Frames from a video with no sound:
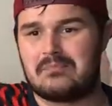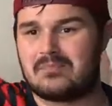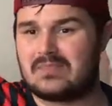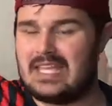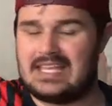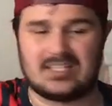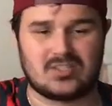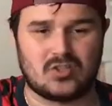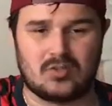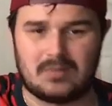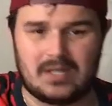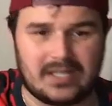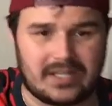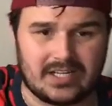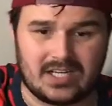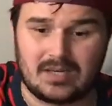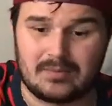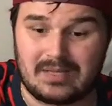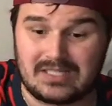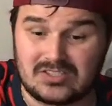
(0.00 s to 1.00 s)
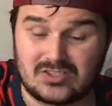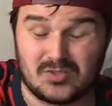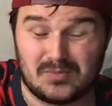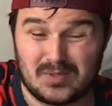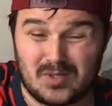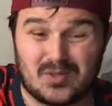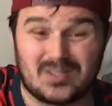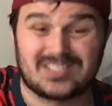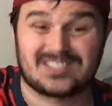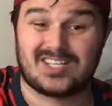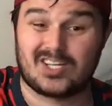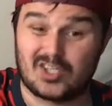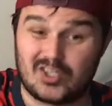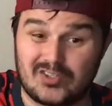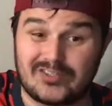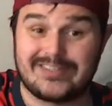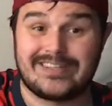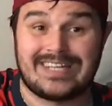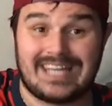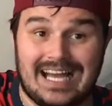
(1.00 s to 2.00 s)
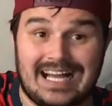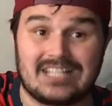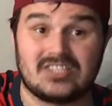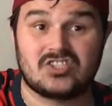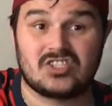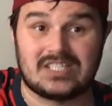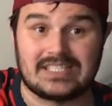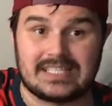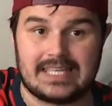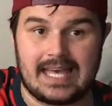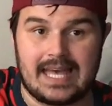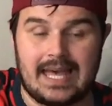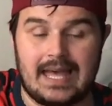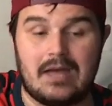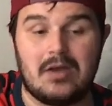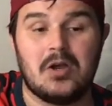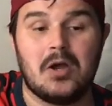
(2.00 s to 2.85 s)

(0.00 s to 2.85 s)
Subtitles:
it's not my club. And to be honest, I couldn't actually care.